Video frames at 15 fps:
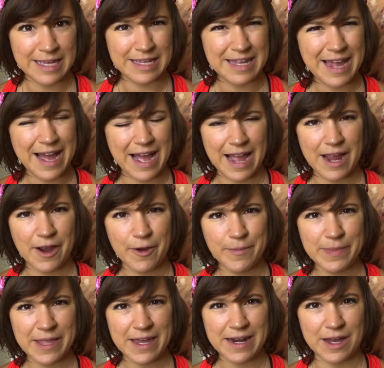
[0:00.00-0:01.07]
yeah, I hope
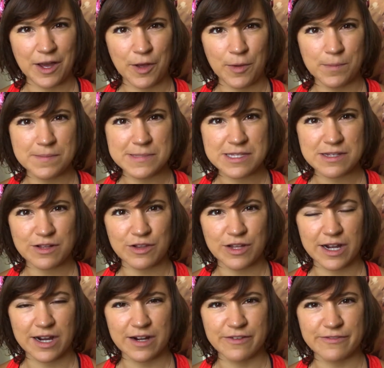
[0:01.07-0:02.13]
that helps
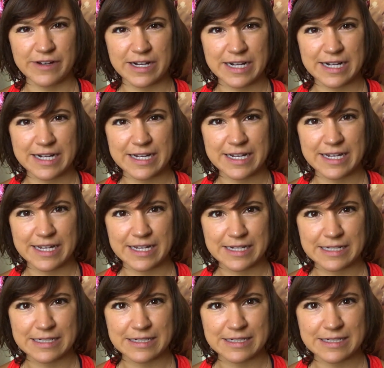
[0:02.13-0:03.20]
clarify
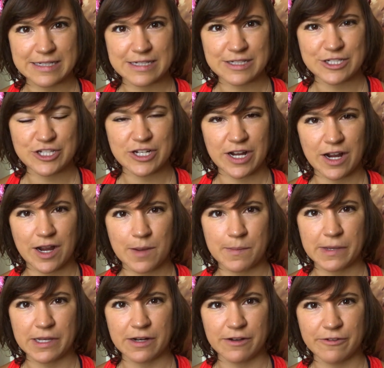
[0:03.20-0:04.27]
and share a
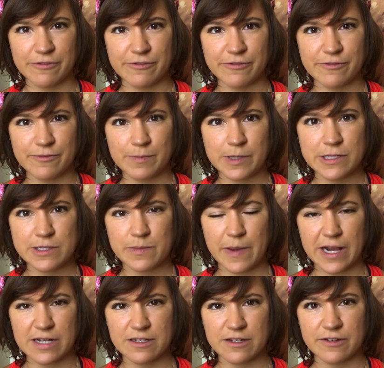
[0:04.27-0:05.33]
bit of
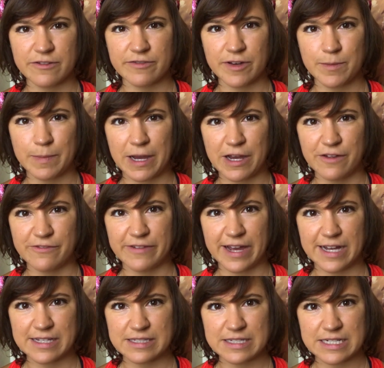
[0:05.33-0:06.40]
perspective about
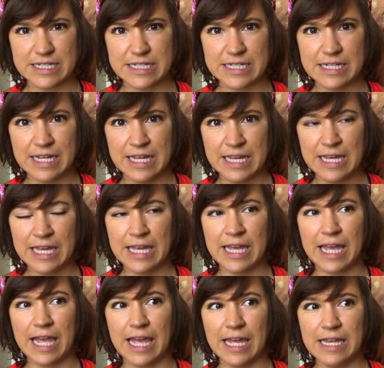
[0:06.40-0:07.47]
fasting.
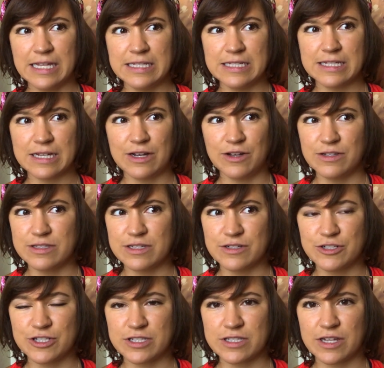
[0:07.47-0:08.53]
And also
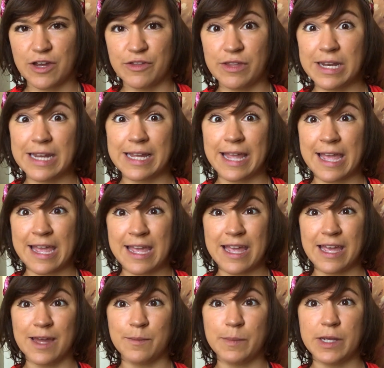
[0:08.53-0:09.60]
just know that it
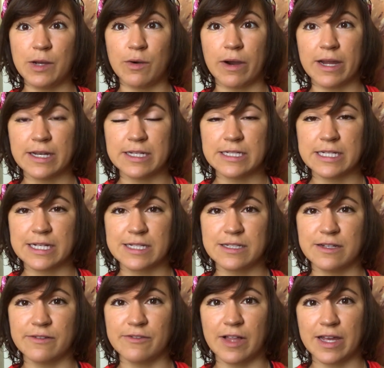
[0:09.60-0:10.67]
can be quite
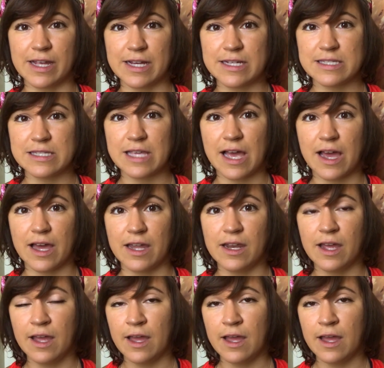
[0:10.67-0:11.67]
addictive, like I said,